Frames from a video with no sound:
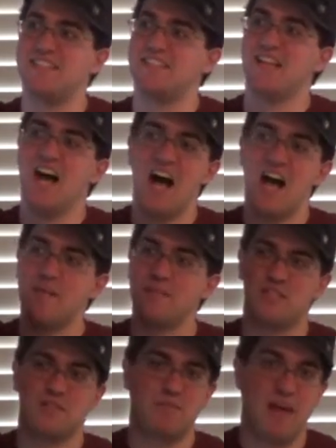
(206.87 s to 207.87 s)

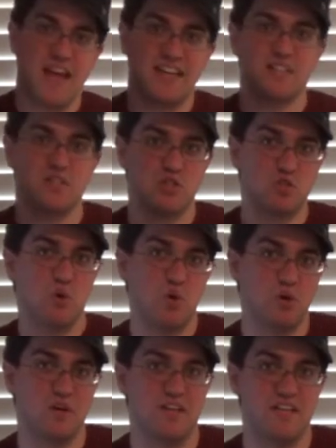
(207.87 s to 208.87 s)
time-spanning
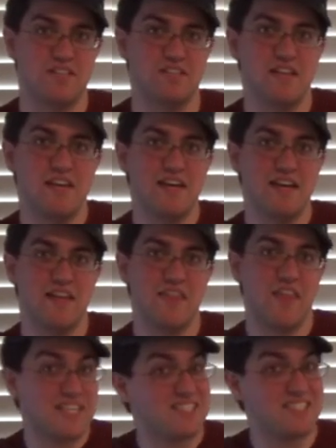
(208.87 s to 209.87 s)
stories
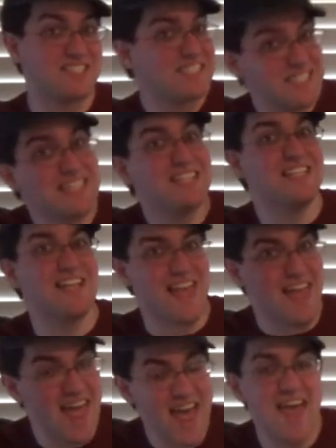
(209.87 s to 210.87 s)
that still
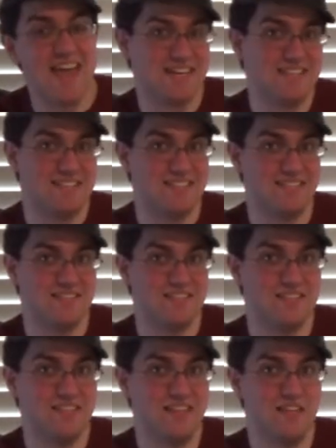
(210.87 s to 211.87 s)
end.
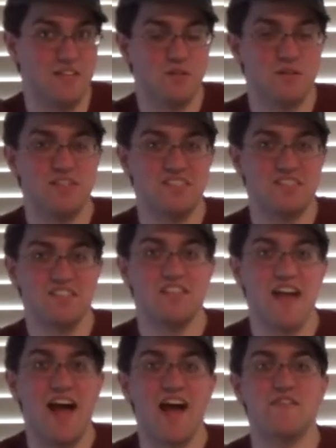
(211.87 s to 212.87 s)
You can still
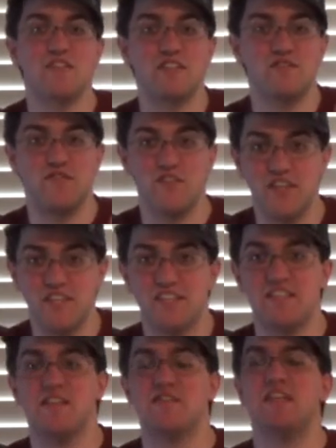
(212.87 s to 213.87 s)
have a
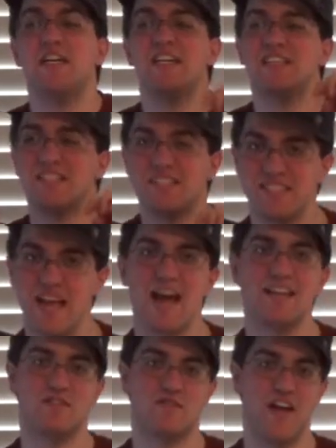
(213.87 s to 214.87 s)
definitive,
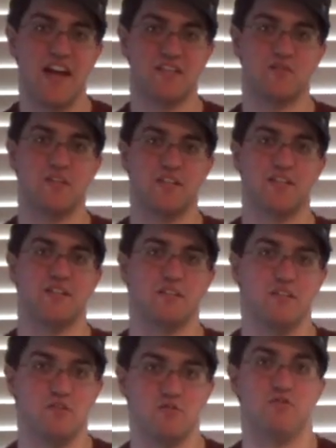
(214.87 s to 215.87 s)
satisfactory
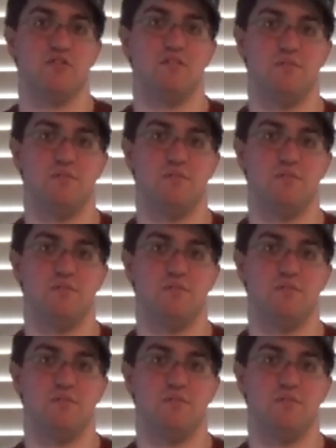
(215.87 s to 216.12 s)
conclusion.